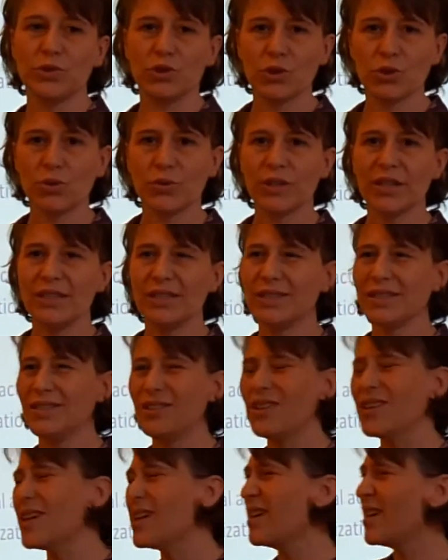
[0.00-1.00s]
choice, and
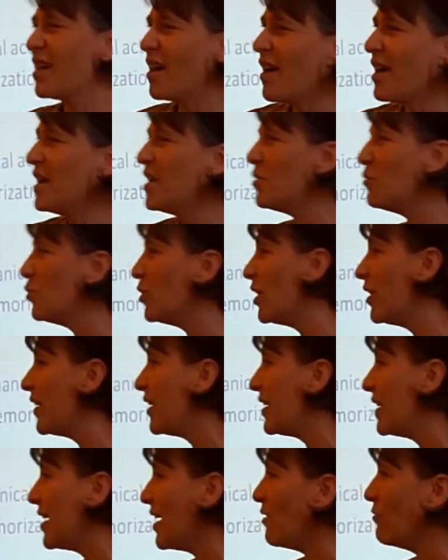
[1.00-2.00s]
you can kind of
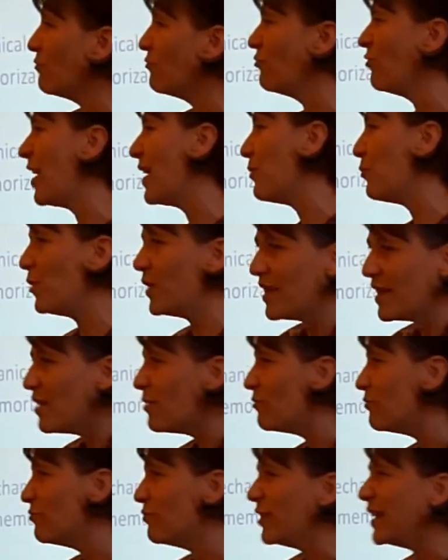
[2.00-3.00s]
work it out
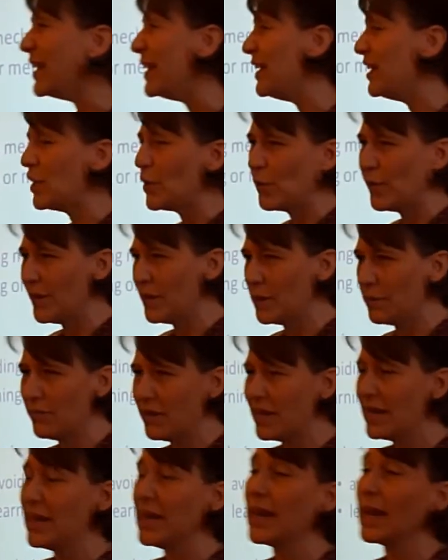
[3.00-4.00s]
without really knowing the
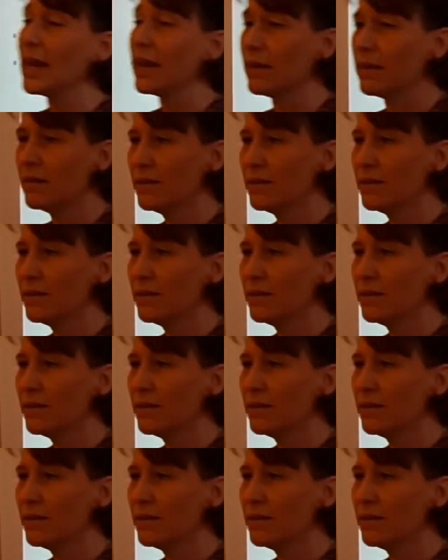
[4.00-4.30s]
meaning.